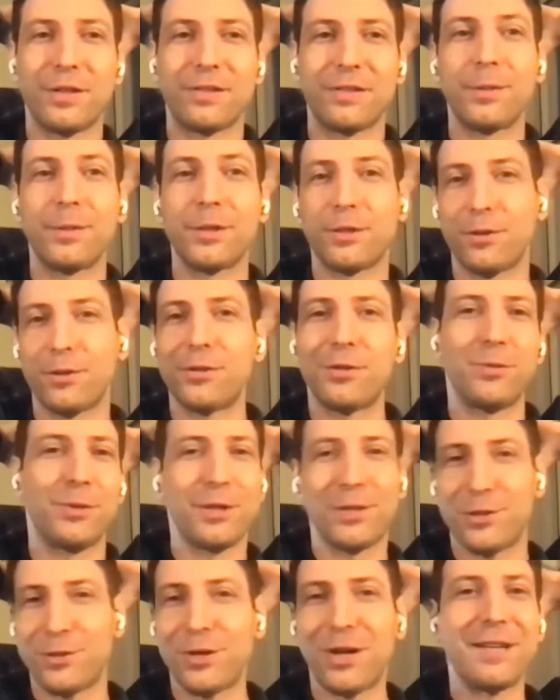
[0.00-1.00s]
Just someone told you
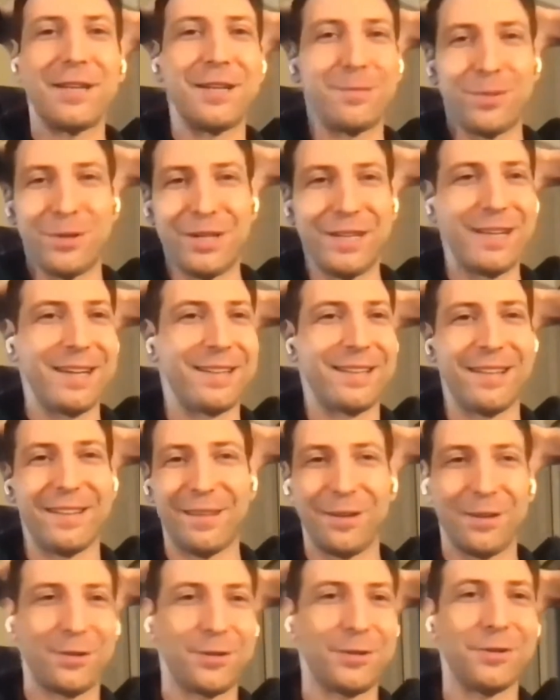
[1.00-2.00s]
what you're trying to predict,
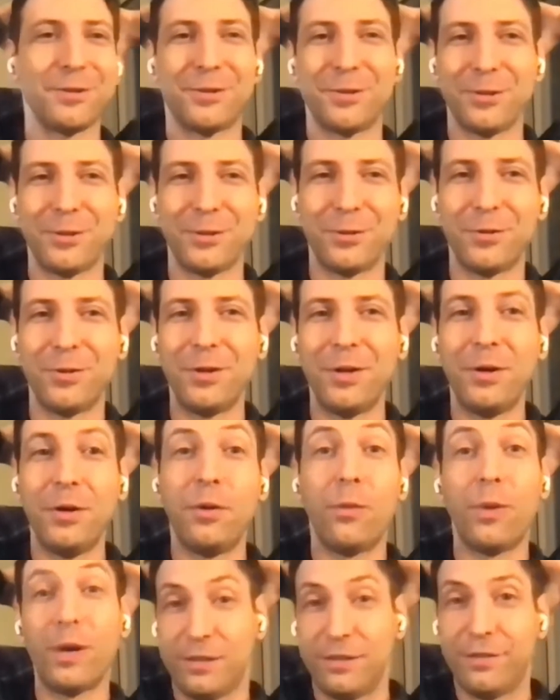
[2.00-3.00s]
and I told you
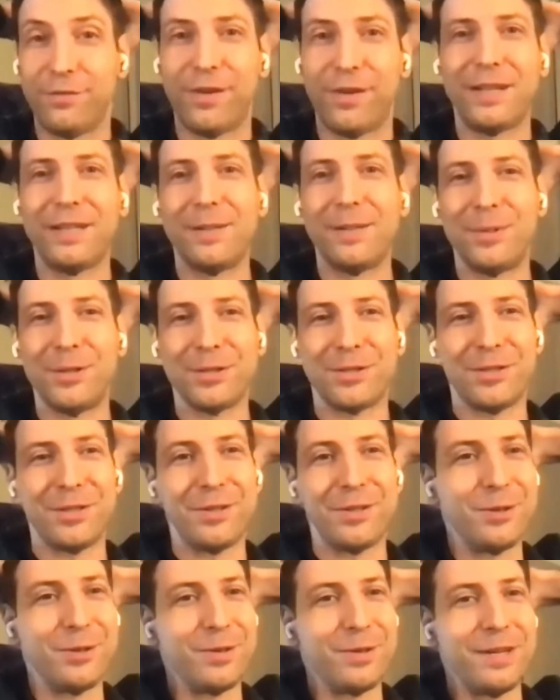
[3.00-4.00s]
what's available to
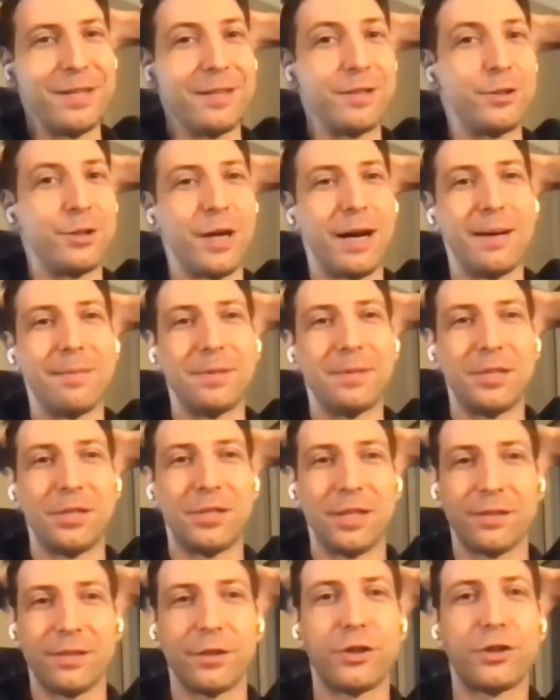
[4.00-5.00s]
you, and your job is
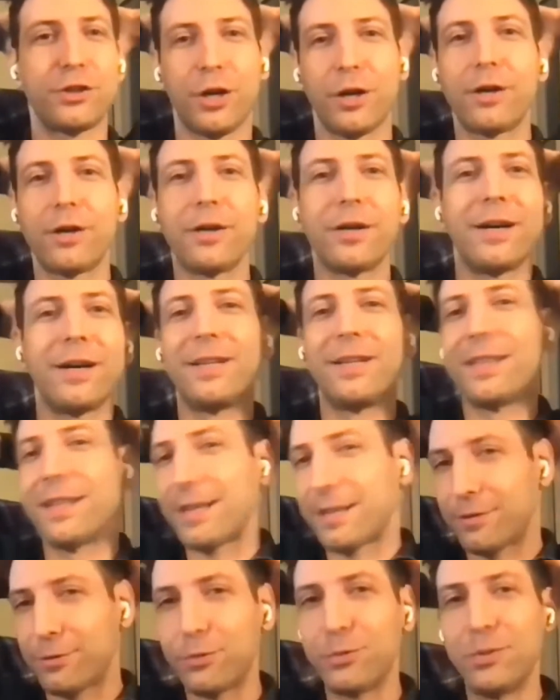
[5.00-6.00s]
just to churn on
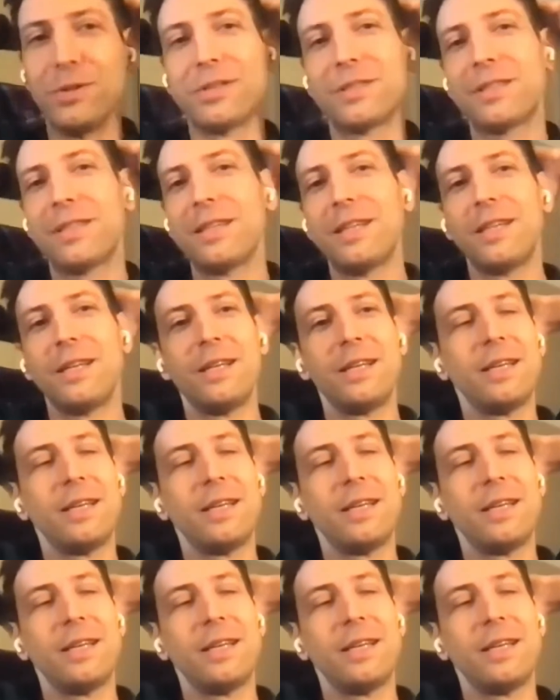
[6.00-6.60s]
like tools.